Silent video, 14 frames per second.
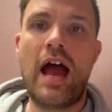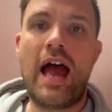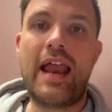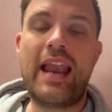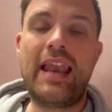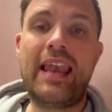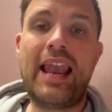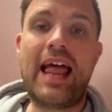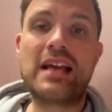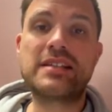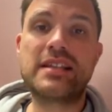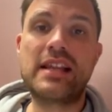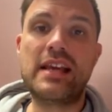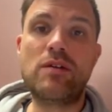And
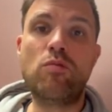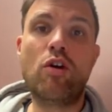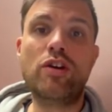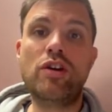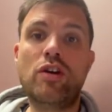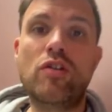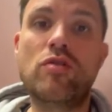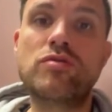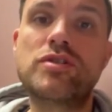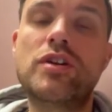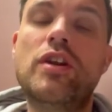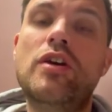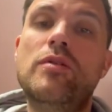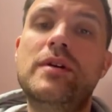lastly, what you can also
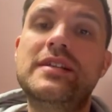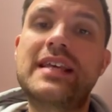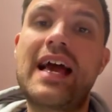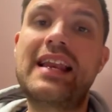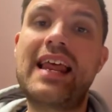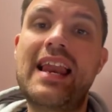do is add